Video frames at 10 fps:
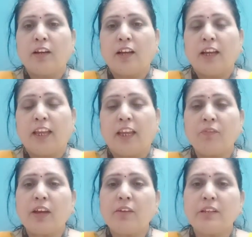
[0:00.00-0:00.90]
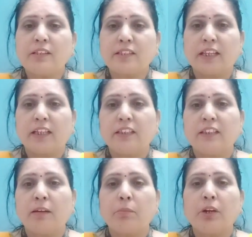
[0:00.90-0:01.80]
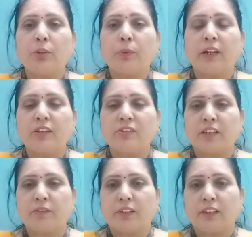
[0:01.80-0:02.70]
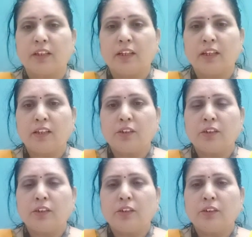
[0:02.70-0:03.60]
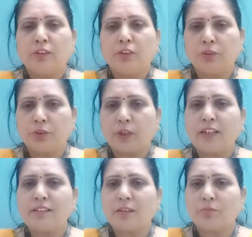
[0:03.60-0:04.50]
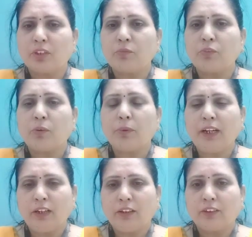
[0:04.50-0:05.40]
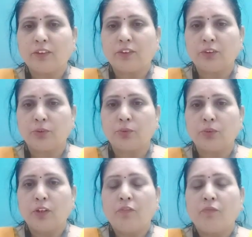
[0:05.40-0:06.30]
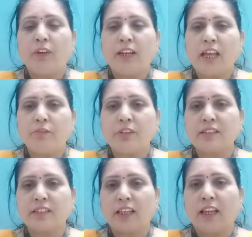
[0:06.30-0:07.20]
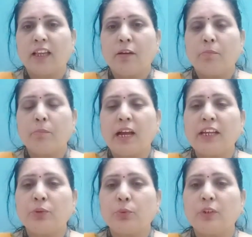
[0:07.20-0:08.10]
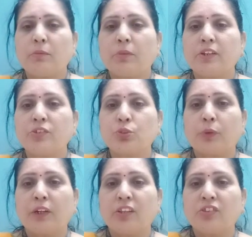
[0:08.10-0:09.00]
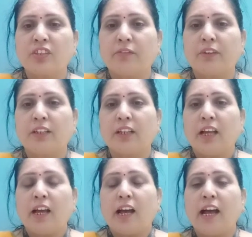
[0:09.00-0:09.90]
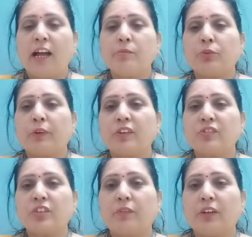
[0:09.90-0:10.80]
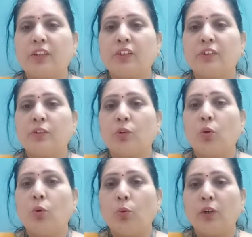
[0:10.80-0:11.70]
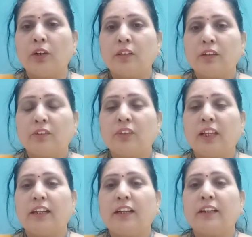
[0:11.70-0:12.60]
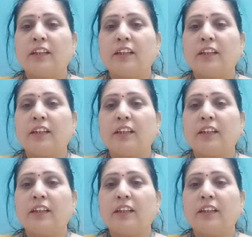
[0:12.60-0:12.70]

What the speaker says: If I will say number 27, do you get something from it? No. When I will say my roll number is 27, I am 27-year-old, then it